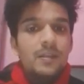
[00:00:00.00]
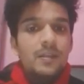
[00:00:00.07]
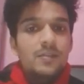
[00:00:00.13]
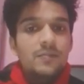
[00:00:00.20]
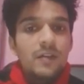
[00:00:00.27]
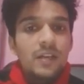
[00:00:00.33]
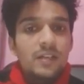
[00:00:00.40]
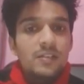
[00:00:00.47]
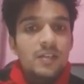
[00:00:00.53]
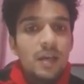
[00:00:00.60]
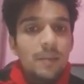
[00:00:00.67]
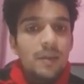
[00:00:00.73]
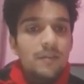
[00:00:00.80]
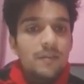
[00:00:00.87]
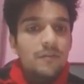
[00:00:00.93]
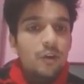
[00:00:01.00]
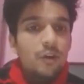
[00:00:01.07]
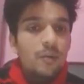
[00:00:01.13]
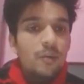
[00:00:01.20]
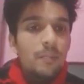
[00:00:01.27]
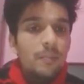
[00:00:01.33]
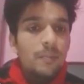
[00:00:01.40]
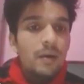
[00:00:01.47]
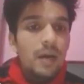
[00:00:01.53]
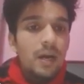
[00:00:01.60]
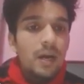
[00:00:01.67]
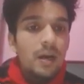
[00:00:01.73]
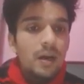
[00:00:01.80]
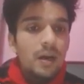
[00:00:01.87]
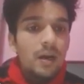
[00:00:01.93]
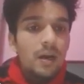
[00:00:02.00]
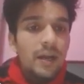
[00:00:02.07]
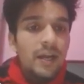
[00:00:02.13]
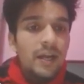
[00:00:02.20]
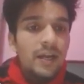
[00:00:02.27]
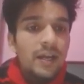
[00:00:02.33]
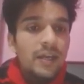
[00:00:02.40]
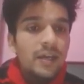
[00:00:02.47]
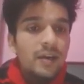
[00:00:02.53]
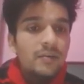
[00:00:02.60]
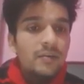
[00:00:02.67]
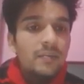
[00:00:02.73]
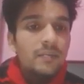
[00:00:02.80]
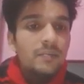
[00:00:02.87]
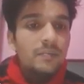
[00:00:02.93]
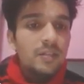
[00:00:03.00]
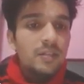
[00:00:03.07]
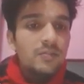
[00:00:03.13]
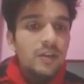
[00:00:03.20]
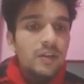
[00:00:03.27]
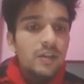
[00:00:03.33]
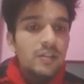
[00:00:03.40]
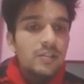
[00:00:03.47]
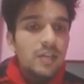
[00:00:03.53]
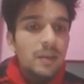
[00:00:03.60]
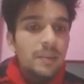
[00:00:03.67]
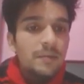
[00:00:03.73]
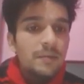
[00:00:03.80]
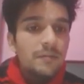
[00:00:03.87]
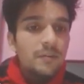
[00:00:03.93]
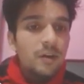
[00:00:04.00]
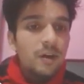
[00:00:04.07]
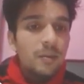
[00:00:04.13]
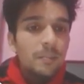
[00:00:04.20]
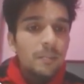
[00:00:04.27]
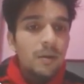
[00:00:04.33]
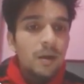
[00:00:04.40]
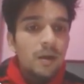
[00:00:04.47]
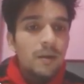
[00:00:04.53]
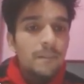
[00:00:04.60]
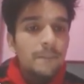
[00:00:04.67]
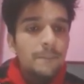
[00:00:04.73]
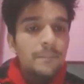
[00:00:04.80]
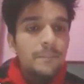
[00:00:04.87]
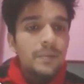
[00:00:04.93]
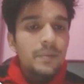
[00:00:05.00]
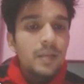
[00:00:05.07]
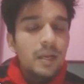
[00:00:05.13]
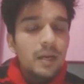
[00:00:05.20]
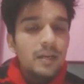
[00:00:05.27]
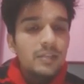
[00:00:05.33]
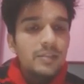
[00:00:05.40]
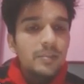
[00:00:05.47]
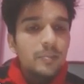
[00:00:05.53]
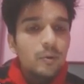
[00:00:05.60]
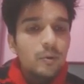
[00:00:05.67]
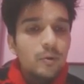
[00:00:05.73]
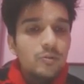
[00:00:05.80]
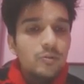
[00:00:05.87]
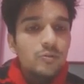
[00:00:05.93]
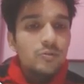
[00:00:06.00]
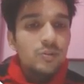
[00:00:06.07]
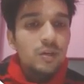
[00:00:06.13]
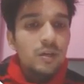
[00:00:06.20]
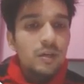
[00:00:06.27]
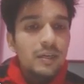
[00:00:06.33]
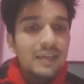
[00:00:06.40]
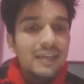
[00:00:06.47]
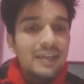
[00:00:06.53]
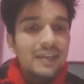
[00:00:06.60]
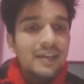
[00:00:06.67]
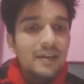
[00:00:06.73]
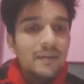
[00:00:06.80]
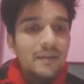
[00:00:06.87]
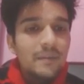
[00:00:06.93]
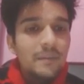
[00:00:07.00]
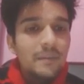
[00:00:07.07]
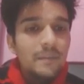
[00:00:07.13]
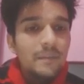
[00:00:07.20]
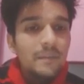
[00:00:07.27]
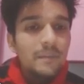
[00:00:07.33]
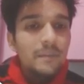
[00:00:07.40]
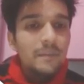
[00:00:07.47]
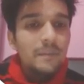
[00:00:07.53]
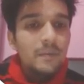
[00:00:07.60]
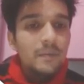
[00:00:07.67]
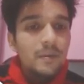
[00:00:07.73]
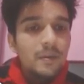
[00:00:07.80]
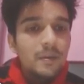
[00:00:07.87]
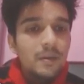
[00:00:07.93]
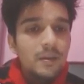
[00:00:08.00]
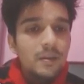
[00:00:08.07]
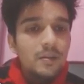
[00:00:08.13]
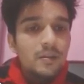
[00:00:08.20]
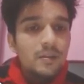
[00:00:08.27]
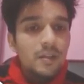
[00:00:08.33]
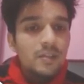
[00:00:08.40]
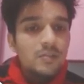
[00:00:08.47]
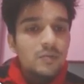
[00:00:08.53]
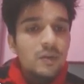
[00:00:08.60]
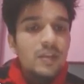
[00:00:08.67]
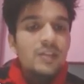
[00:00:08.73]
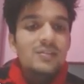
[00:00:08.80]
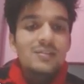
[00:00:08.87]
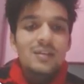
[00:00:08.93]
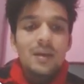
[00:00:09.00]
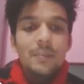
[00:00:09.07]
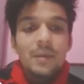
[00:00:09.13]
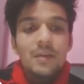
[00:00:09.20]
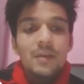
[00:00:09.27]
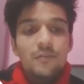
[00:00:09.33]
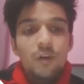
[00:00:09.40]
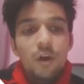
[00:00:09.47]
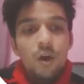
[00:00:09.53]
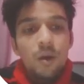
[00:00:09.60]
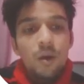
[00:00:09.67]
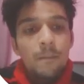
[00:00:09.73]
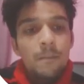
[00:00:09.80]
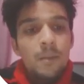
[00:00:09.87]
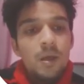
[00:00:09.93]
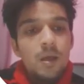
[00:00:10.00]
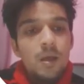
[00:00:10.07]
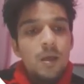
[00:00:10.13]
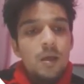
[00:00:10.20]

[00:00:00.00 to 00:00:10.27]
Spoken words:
This one is coming from India. This one is coming from let us suppose Kenya. This one is coming from